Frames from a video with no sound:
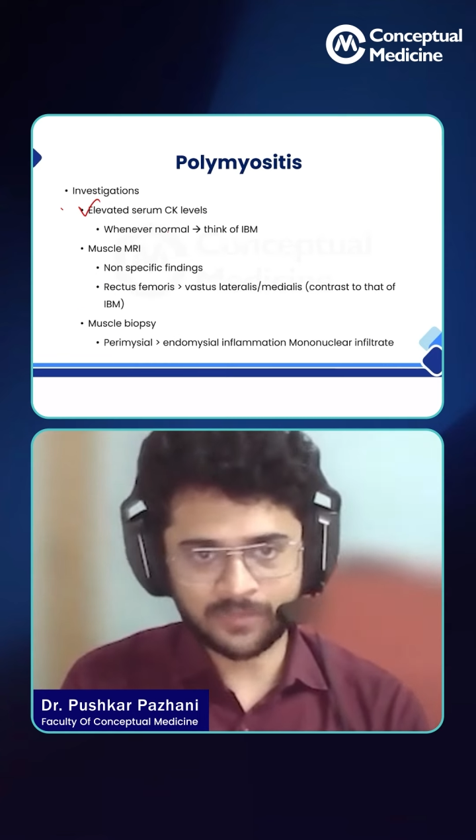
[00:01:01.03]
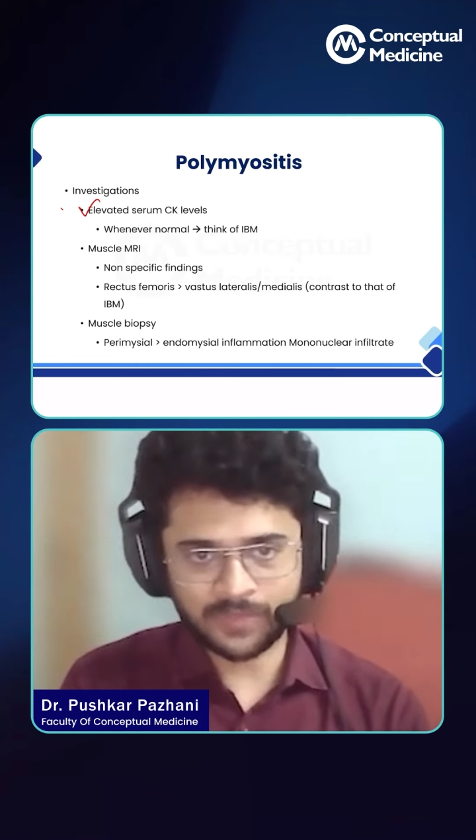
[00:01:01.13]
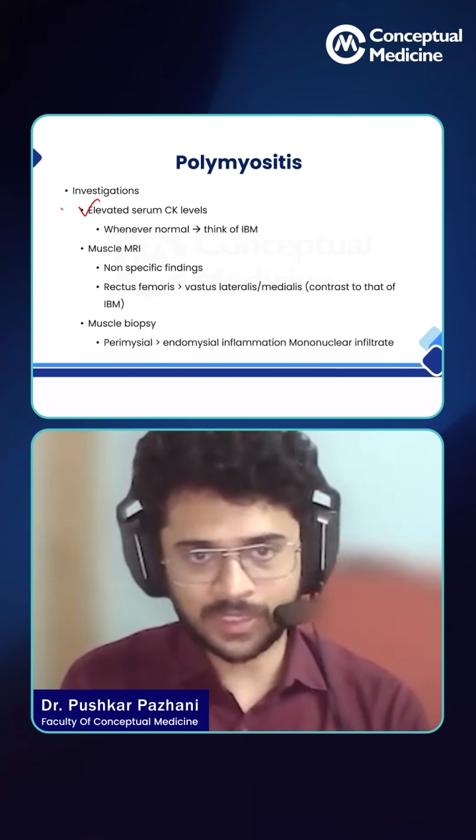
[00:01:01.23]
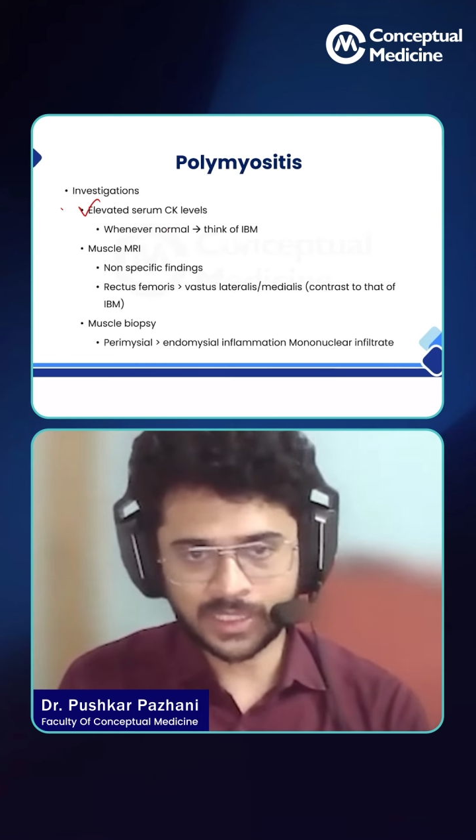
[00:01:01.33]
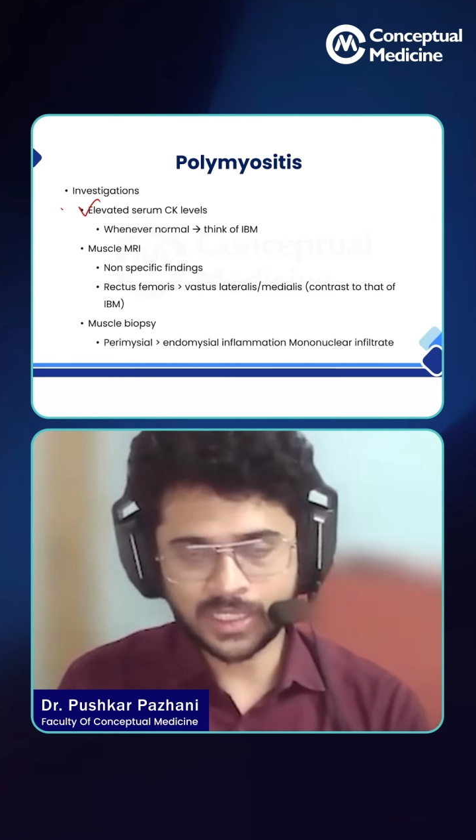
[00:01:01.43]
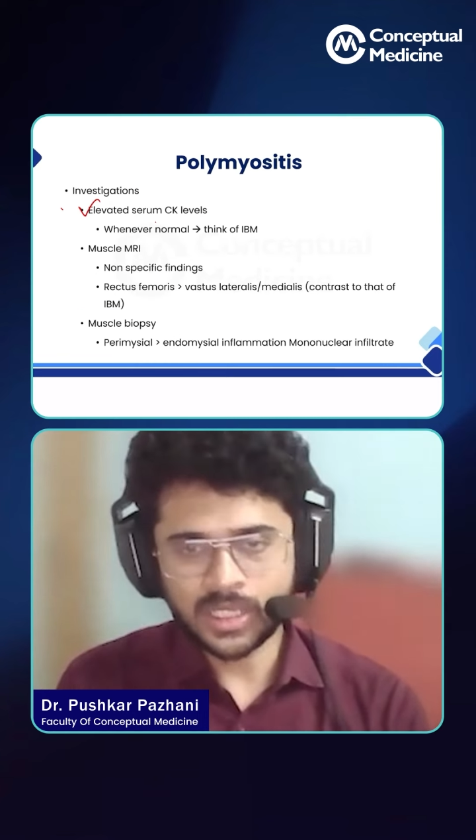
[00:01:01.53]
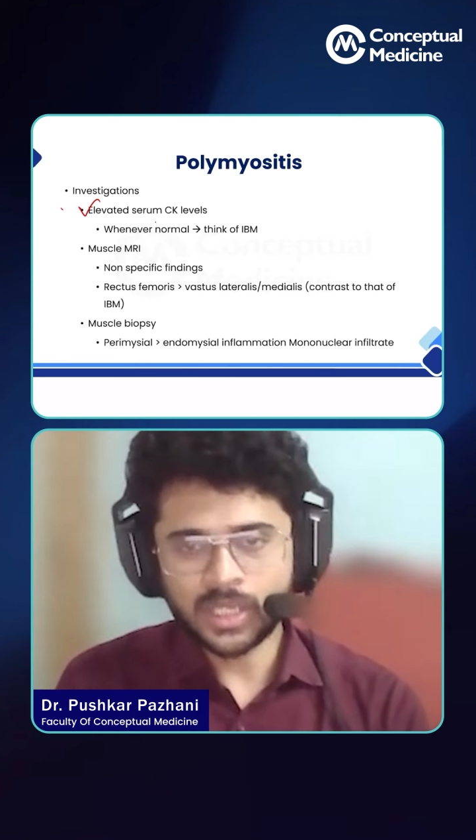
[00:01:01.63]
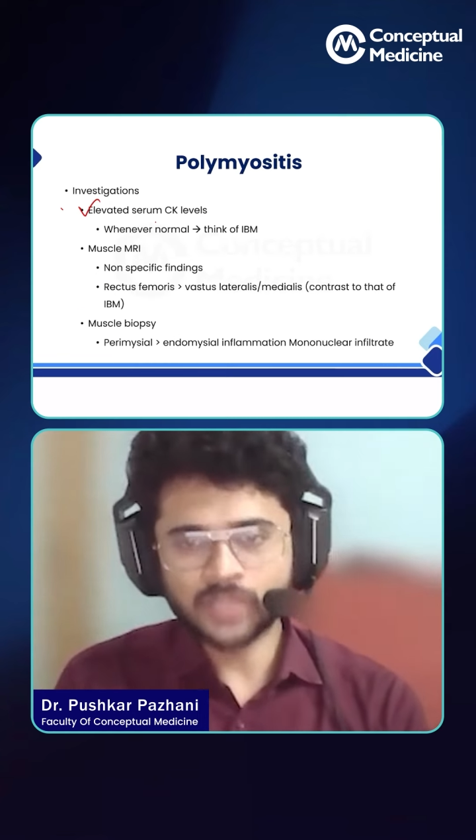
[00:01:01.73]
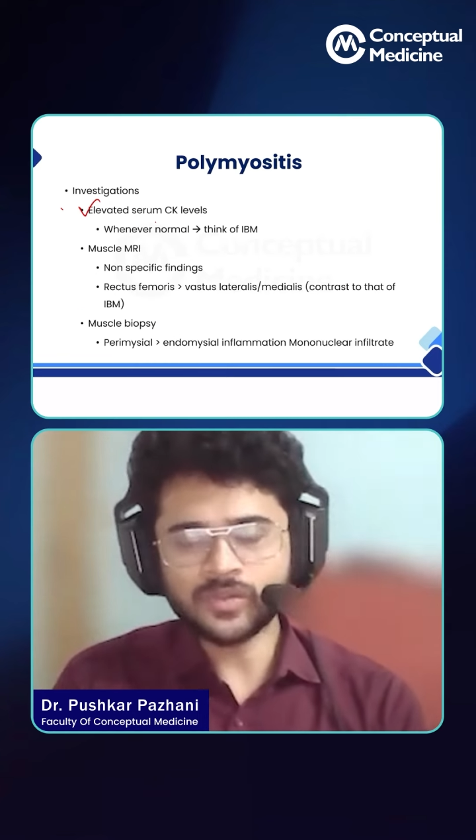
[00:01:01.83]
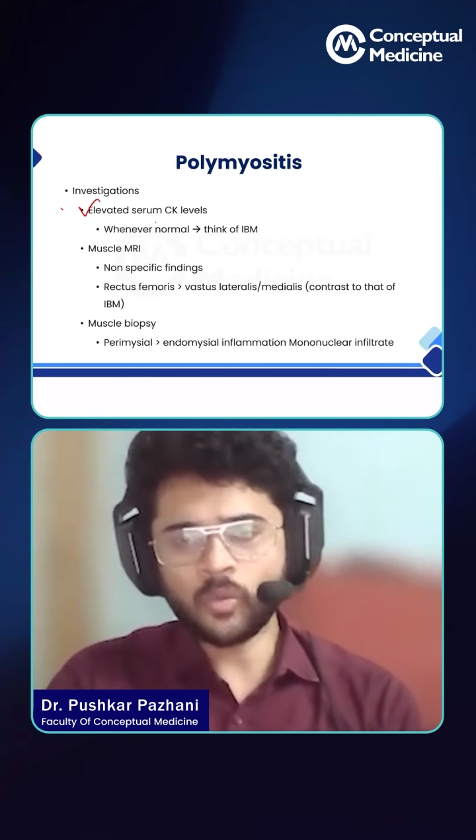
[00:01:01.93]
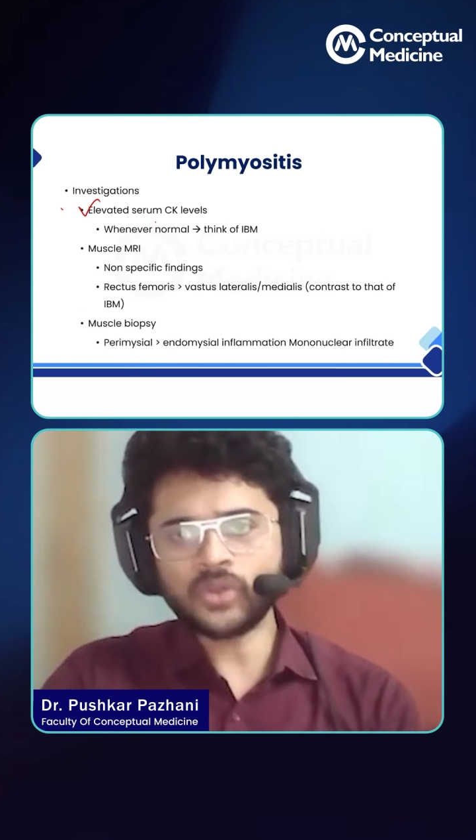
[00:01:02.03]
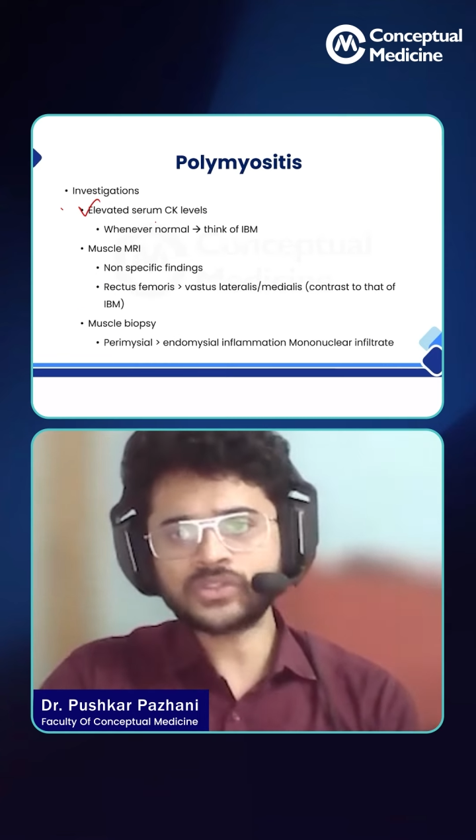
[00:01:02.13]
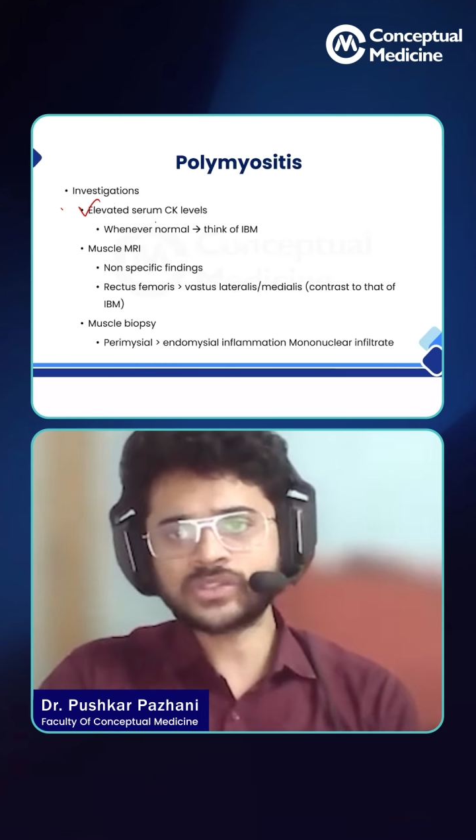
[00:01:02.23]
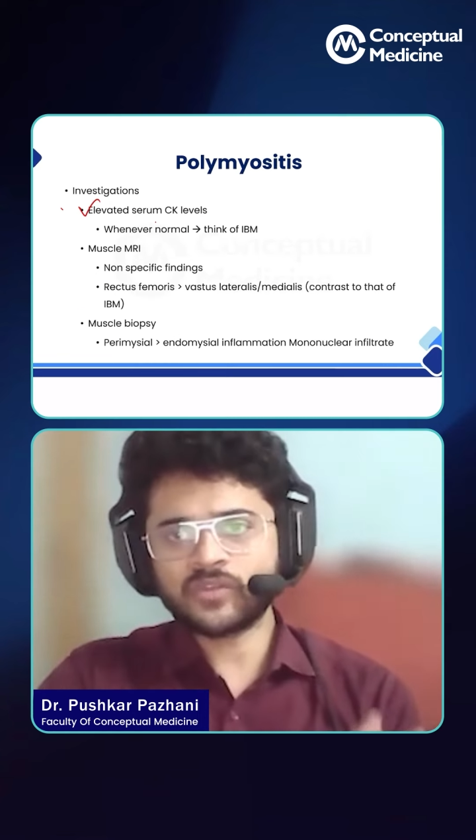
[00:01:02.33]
elevated. So most